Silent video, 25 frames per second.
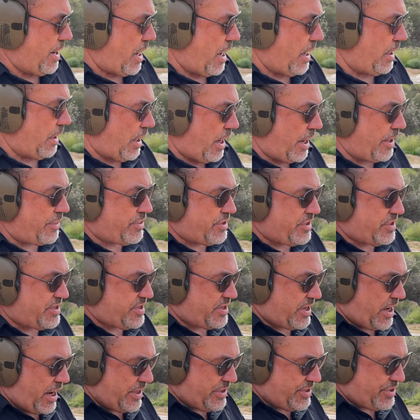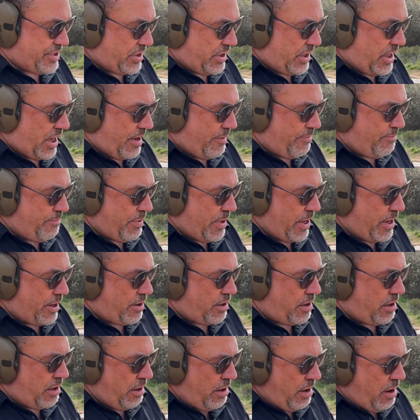I like the sights a lot
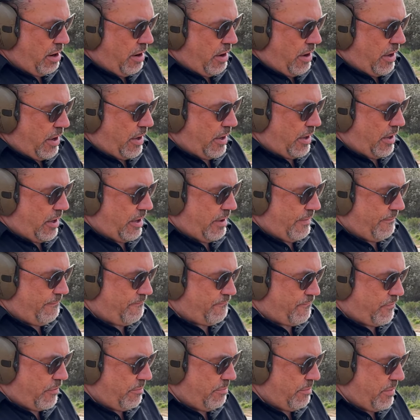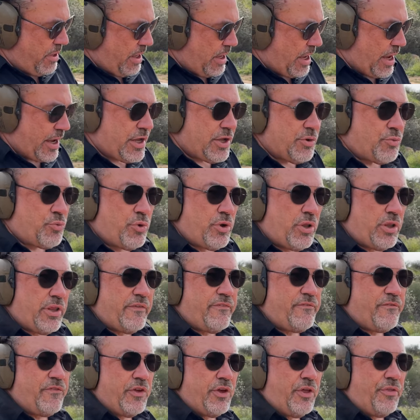better. For me, I could
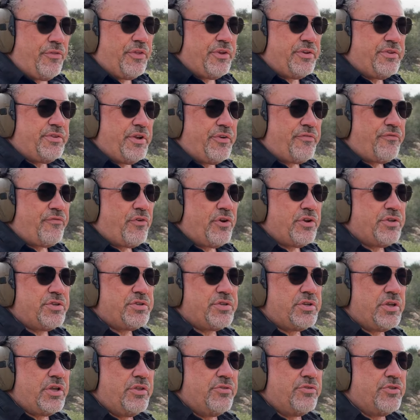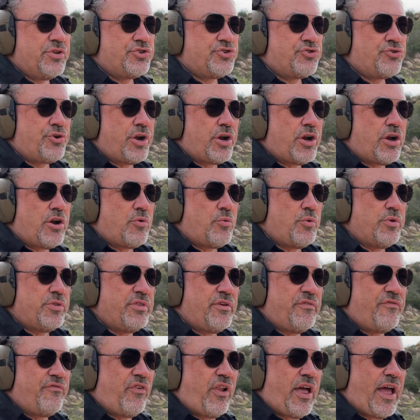really feel the difference in the trigger with
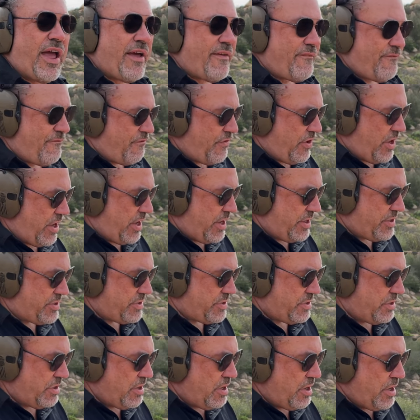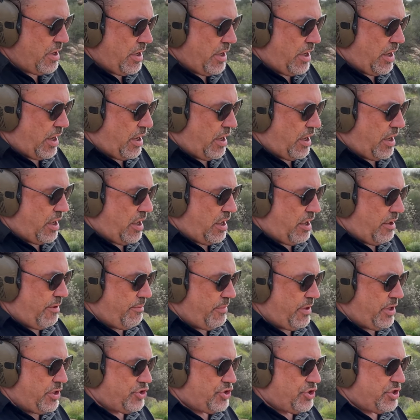the flat face.
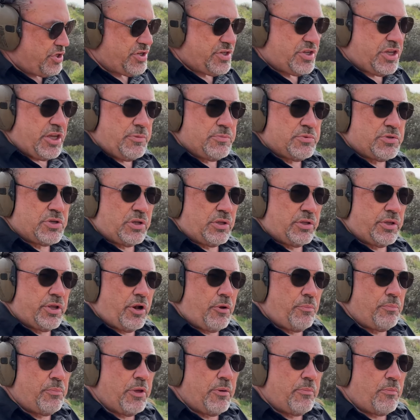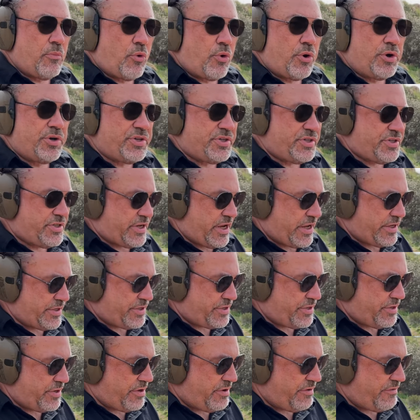It just seems a little bit more
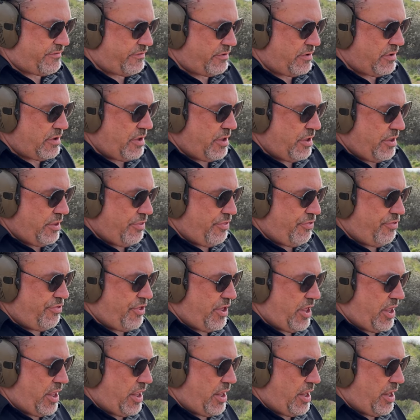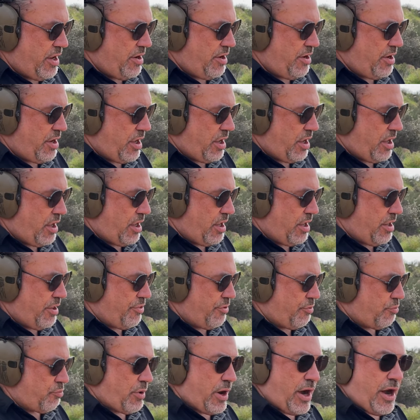sensitive than
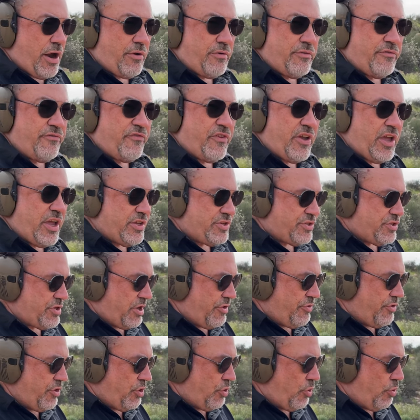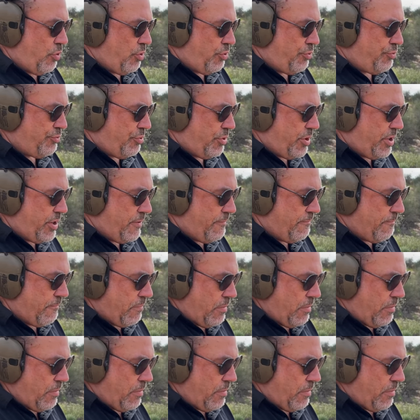the round face on the old one.